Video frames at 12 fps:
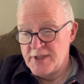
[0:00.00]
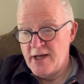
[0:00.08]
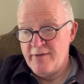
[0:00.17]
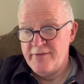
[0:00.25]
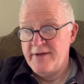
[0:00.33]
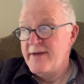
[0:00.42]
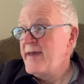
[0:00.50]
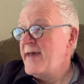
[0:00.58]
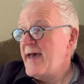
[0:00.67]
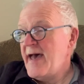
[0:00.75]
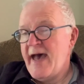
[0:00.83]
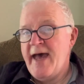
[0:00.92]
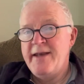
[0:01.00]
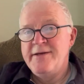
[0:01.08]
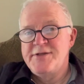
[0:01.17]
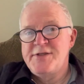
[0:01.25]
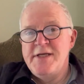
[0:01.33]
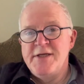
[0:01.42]
Arthure, and
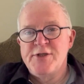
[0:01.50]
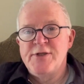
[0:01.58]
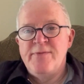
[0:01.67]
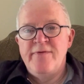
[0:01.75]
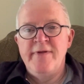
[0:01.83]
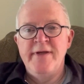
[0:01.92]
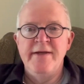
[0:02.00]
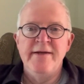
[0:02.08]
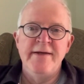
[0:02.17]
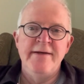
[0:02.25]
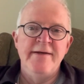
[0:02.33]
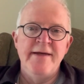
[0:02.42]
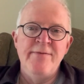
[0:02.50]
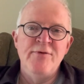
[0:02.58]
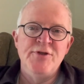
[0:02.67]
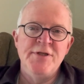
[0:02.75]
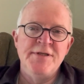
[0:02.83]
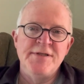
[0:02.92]
seeing some of the
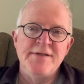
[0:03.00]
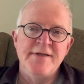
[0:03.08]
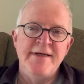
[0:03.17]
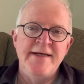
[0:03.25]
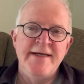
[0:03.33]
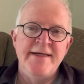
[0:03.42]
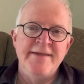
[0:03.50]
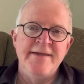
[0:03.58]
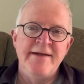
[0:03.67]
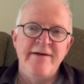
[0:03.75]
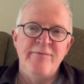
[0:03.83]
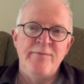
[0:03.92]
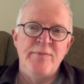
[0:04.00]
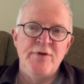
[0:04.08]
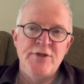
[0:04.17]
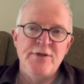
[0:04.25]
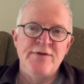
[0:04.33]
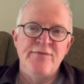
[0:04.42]
images that I've
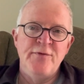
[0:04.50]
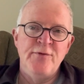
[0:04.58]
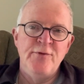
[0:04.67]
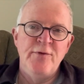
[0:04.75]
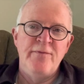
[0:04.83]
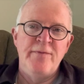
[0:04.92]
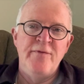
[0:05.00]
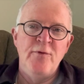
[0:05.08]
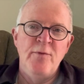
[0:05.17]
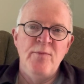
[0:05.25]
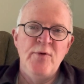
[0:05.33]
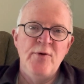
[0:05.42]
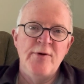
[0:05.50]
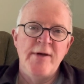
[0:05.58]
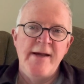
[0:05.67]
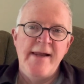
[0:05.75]
produced for the book.